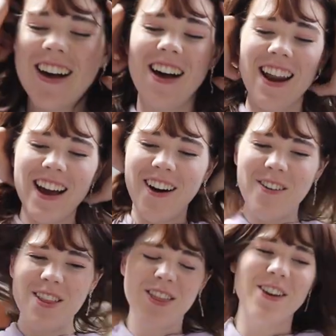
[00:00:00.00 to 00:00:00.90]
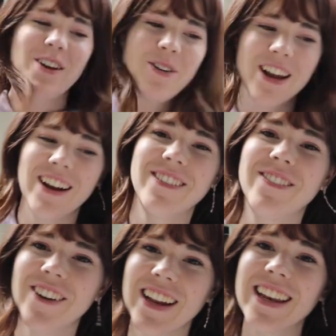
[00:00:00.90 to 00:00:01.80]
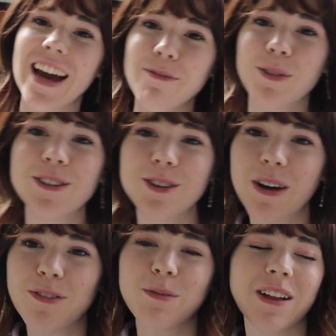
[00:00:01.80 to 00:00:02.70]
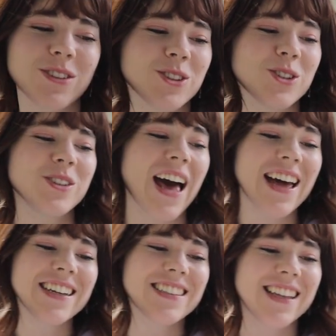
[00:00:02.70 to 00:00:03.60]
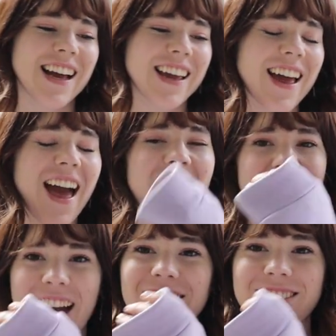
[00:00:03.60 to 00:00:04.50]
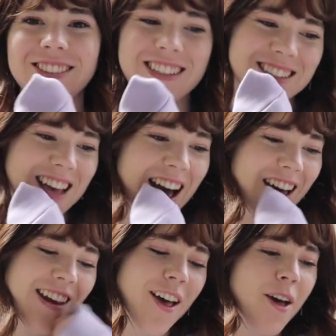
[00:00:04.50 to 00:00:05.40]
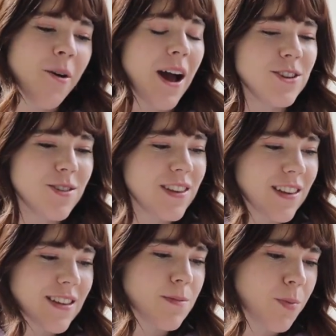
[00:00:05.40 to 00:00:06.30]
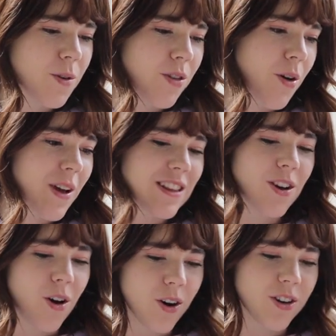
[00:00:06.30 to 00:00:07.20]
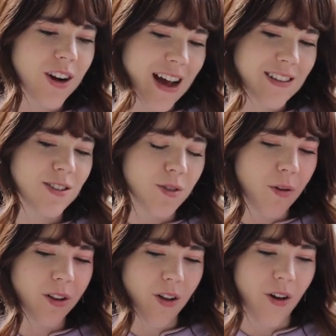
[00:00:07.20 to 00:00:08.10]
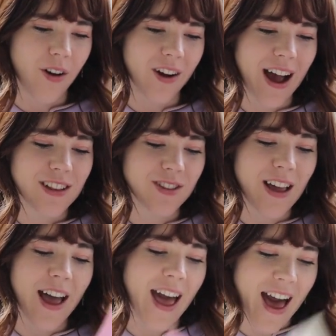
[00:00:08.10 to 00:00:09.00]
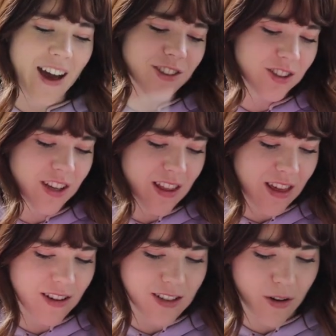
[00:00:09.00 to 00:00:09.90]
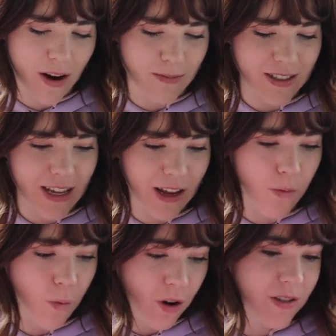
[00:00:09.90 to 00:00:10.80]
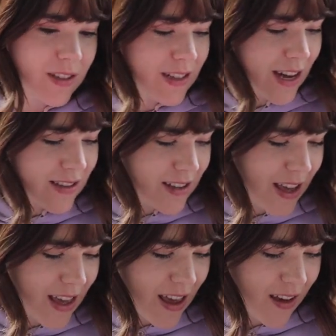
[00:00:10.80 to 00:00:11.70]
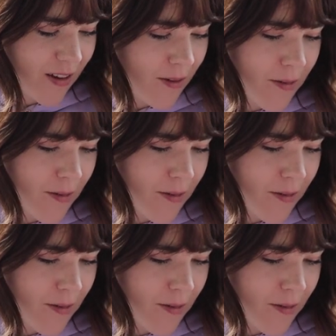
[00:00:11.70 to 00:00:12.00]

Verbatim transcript: I got 131 out of 40, 9 points away from level 2. That is like actually sad. I do think this book though gets harder as you go along. I actually think so, or I'm just getting worse at test taking.